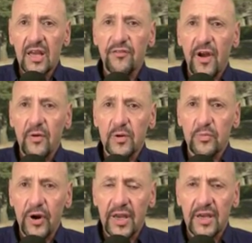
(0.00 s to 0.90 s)
if I
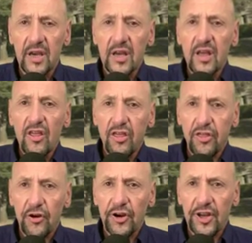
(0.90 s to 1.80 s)
would bring
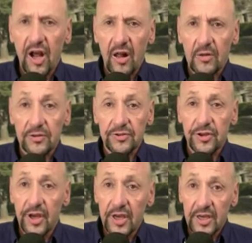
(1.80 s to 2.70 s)

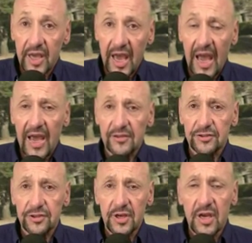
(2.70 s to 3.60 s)
$30 cash